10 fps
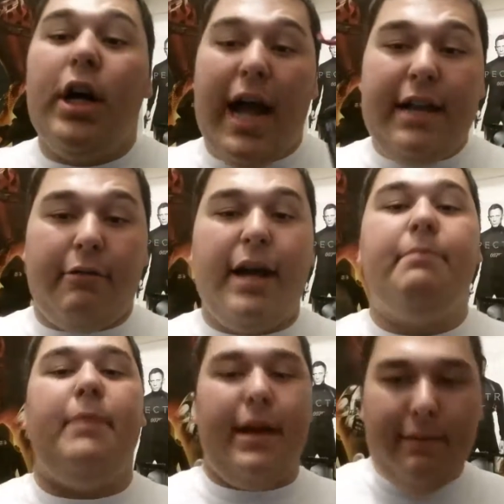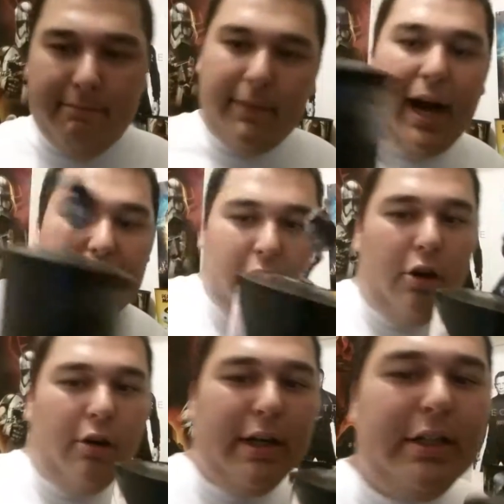Anyway,
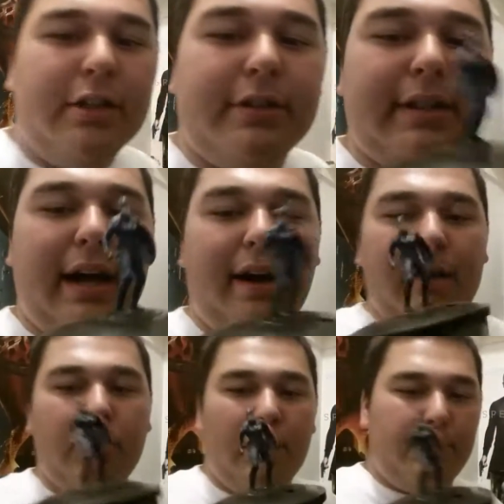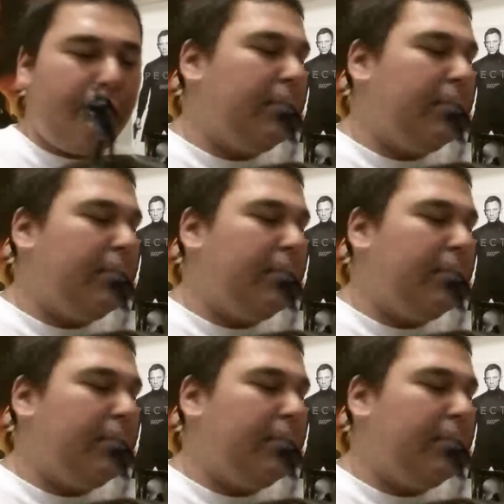all I know is that I want